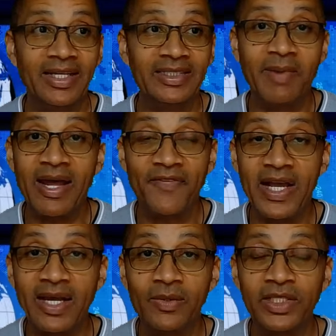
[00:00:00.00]
As a matter of
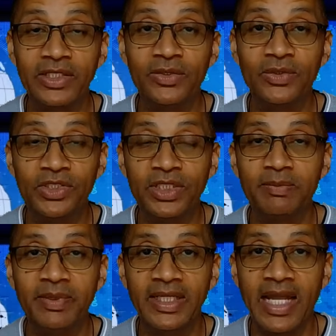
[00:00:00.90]
fact, I don't think you
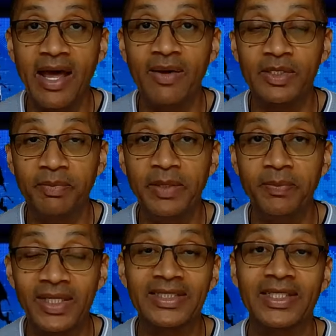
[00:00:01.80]
should be allowed to
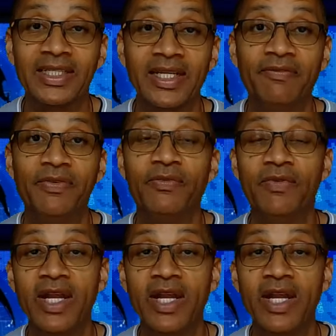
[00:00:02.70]
be president if